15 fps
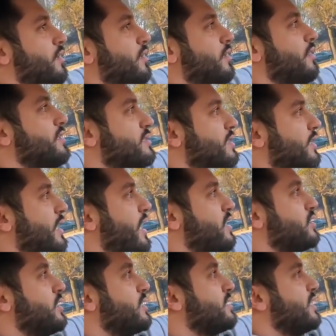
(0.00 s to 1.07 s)
this thing
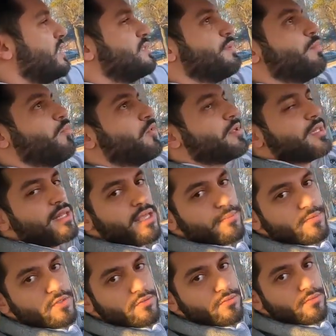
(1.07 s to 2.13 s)
actually excites me more than the
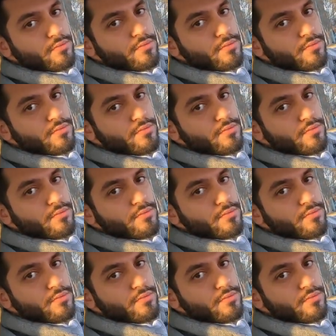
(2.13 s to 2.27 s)
M2.